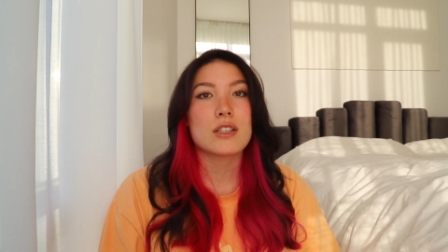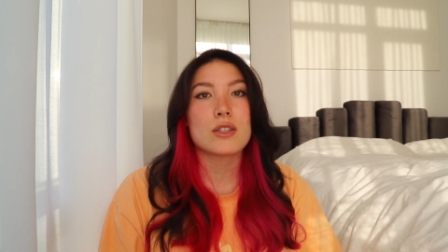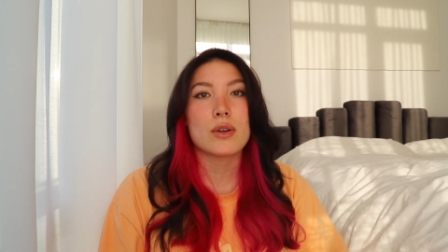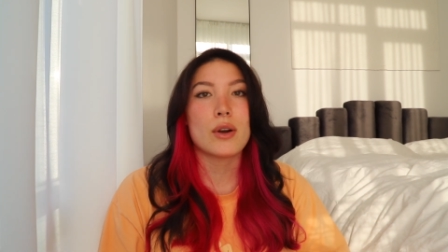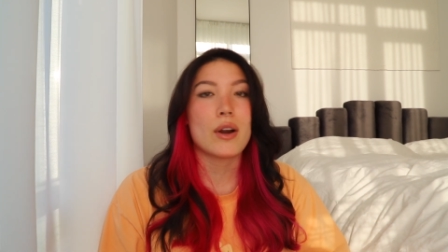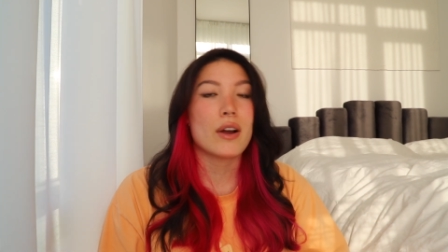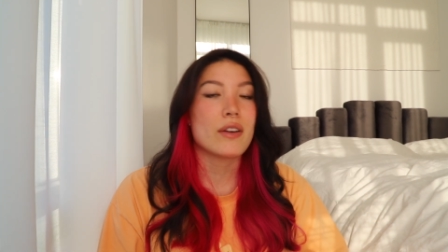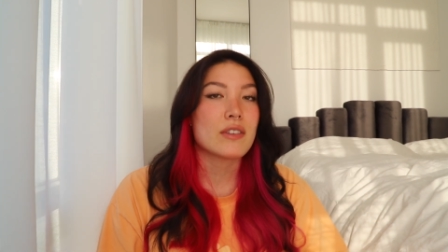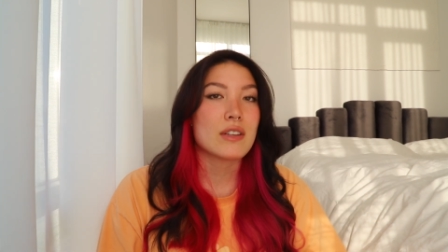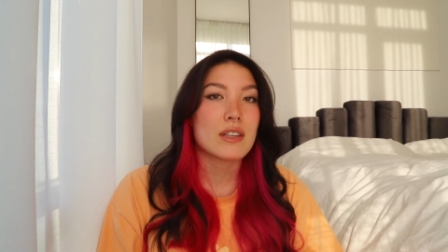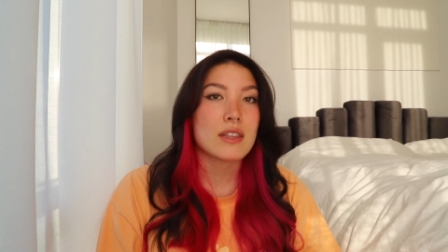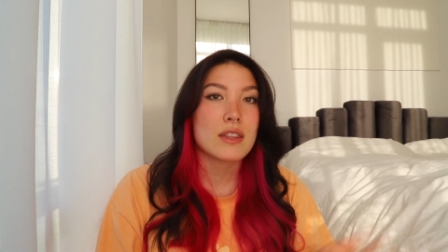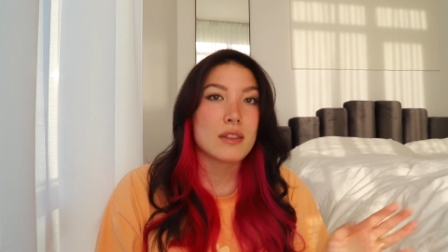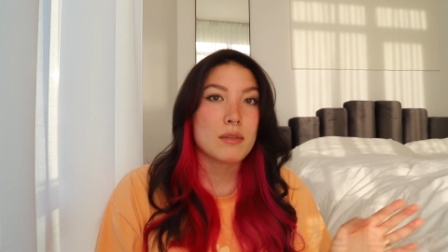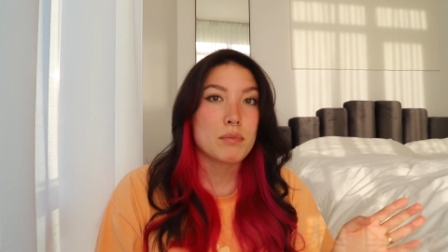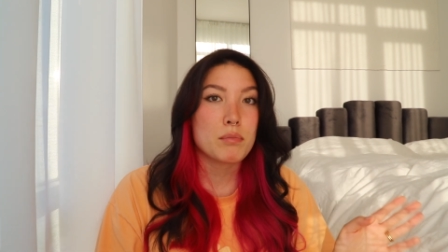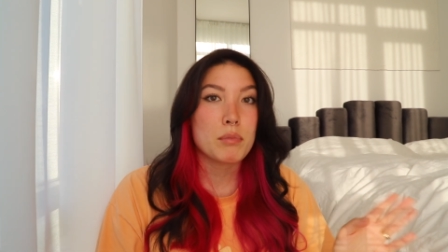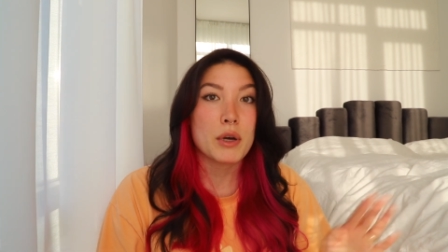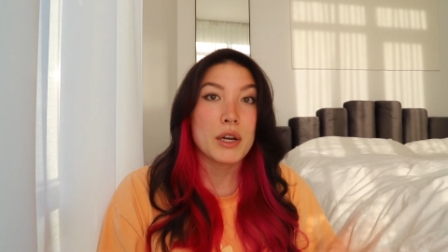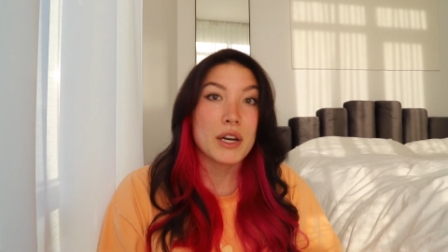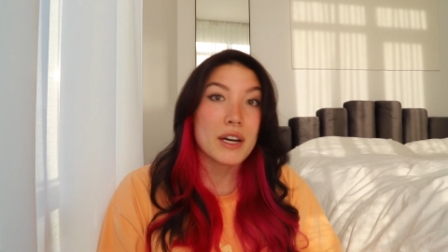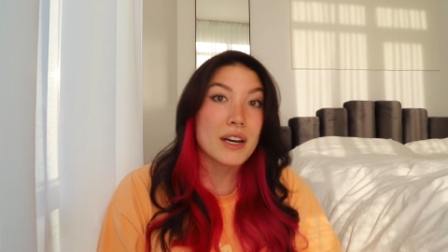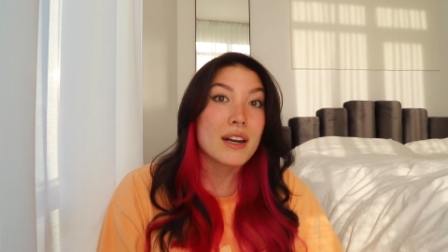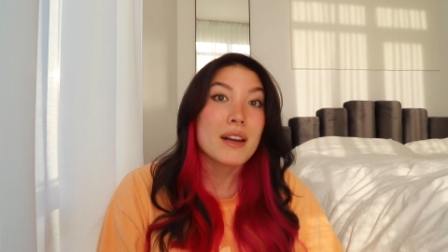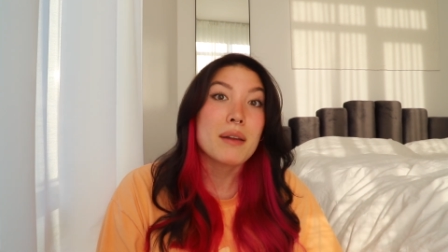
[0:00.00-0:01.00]
so I don't have to
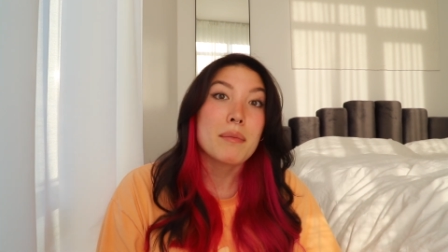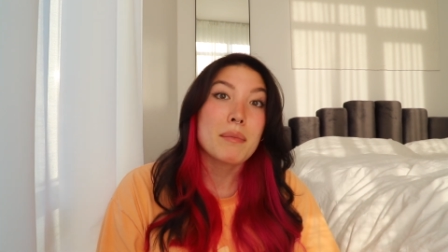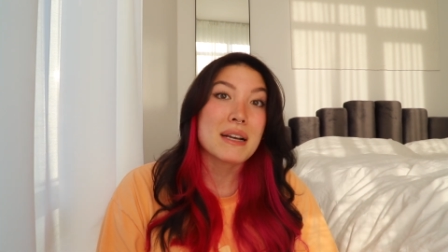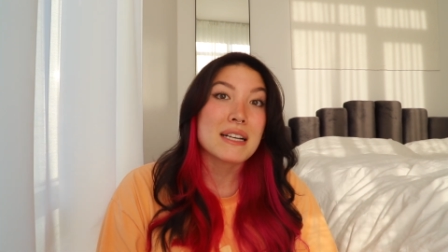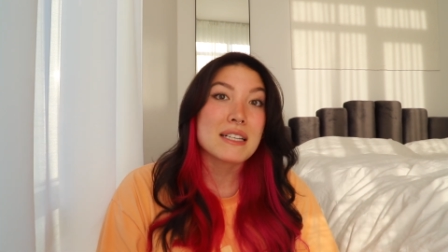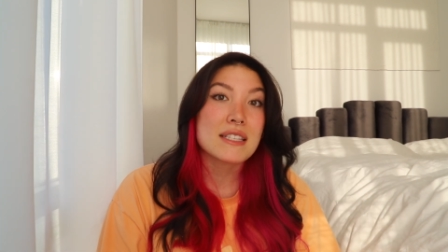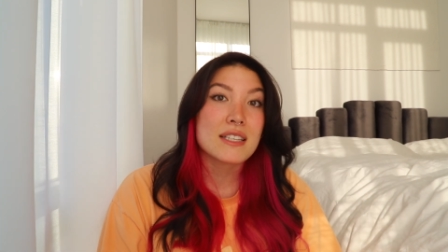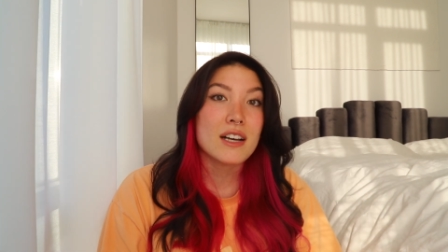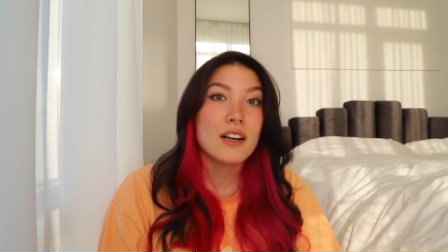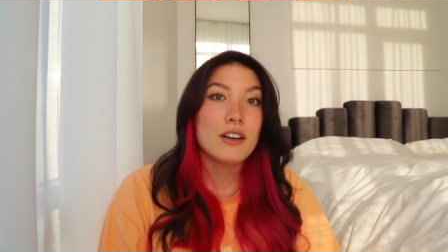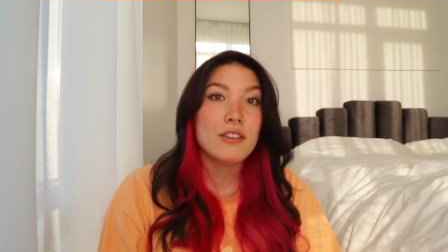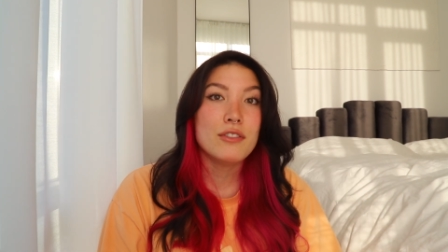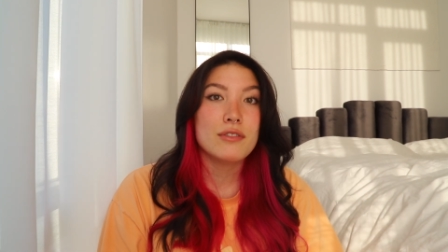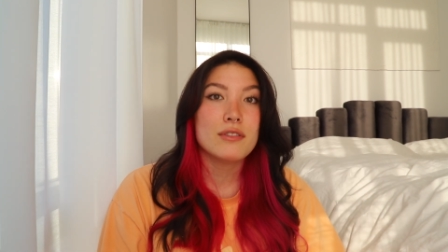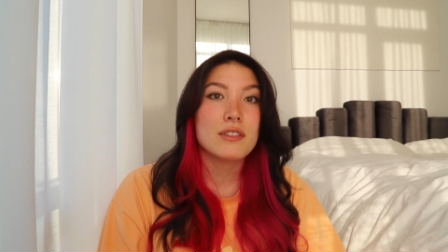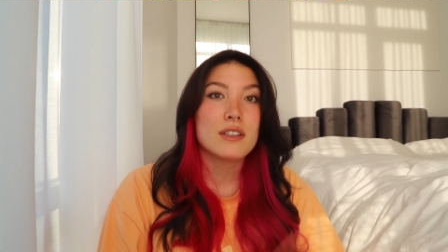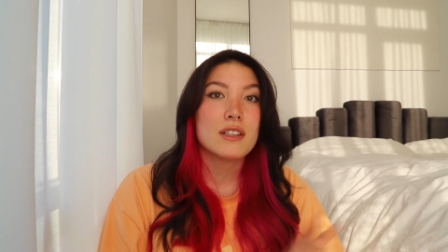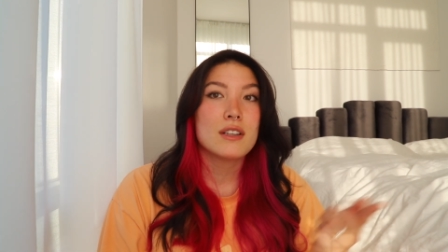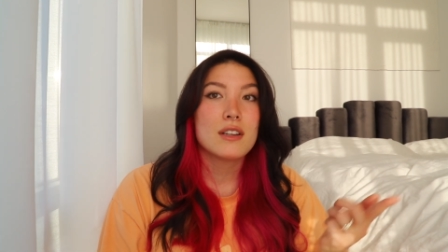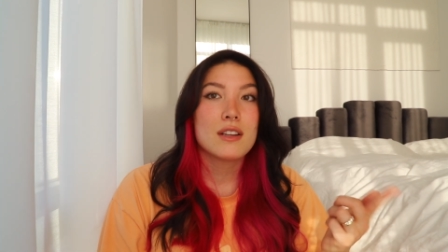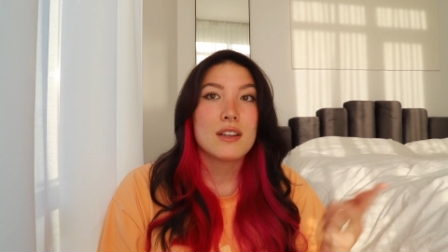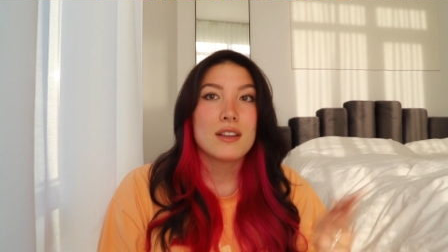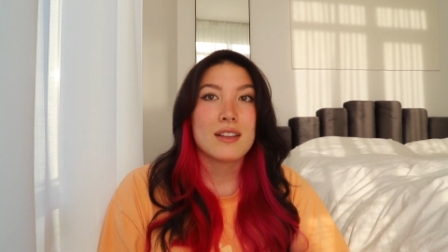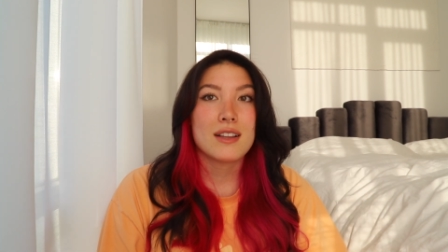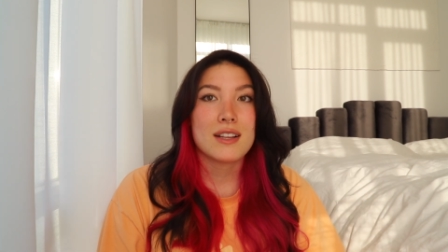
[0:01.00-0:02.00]
put it in myself.
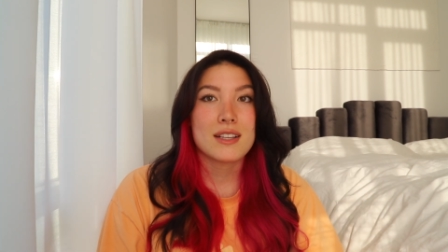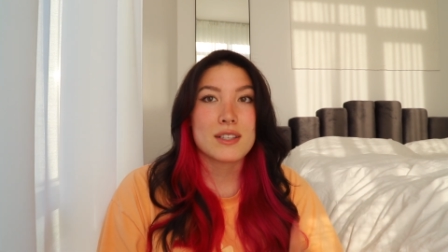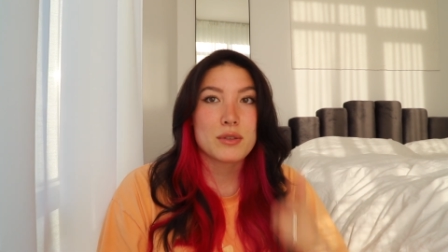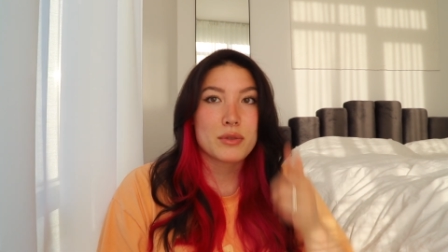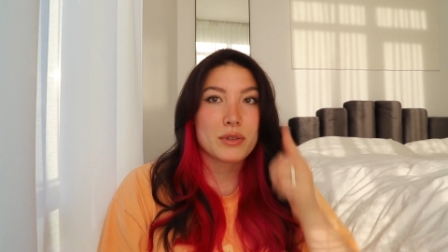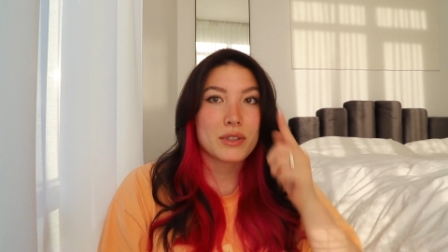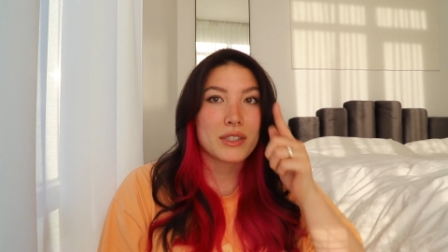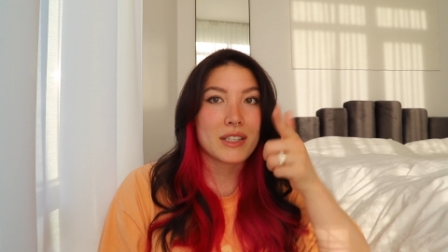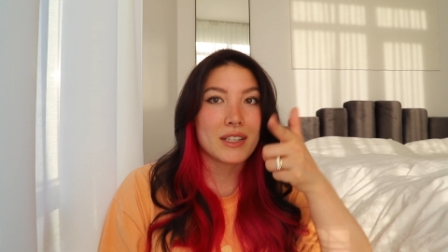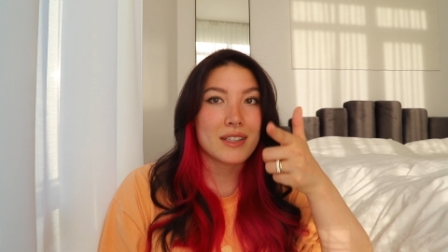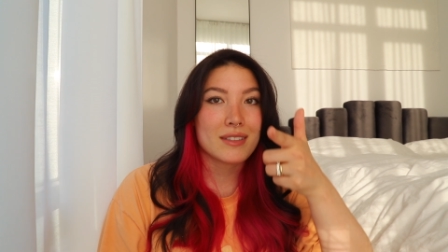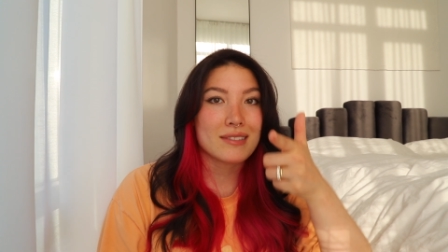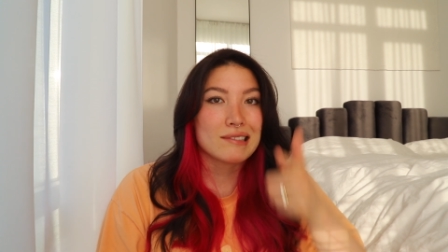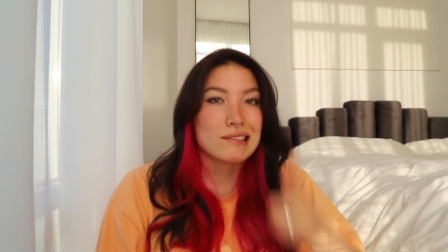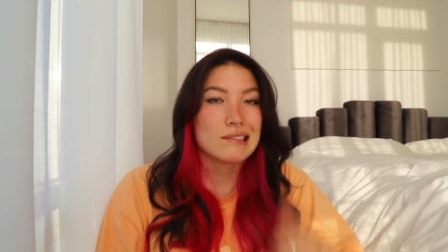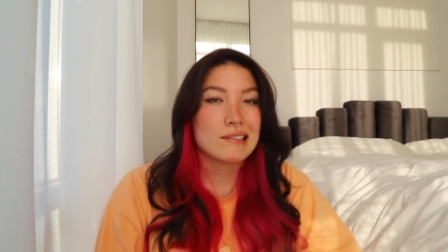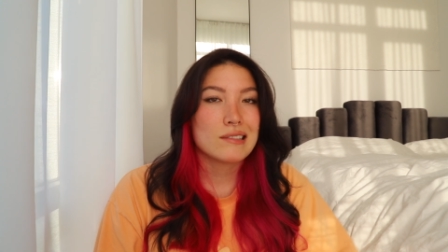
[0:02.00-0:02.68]
That's really